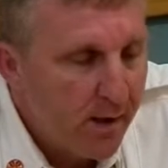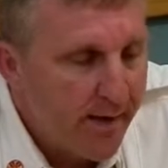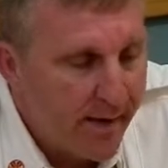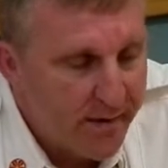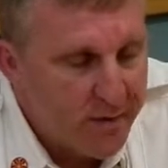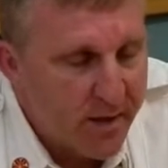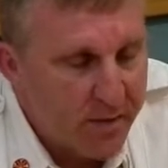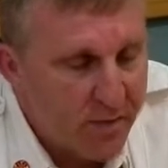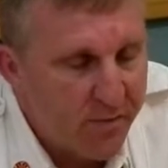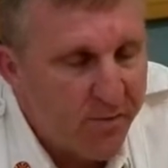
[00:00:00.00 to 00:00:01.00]
that is
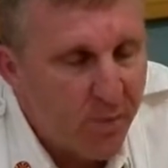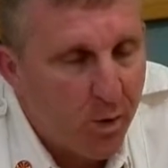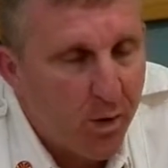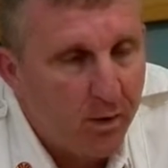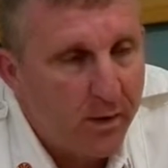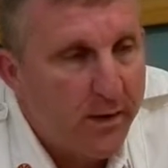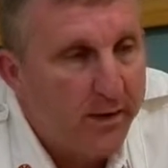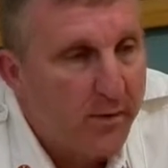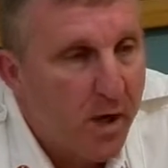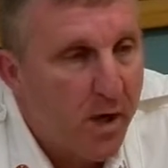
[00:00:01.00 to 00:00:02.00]
scheduled for
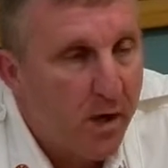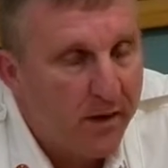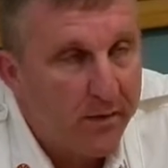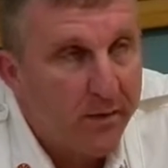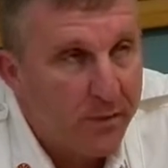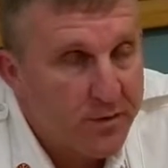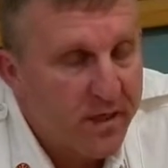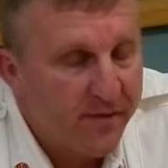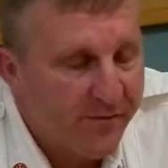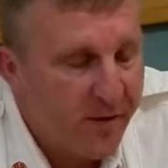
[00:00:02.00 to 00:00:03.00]
tomorrow,
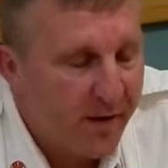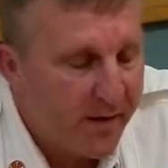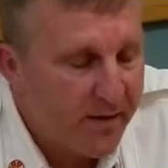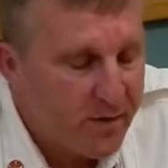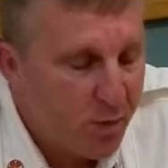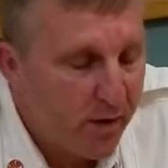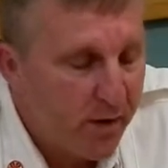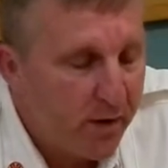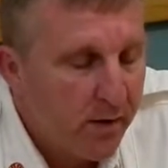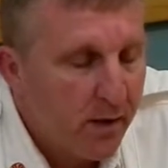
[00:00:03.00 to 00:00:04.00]
Thursday and Friday this
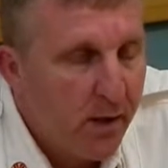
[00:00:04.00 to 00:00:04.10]
week.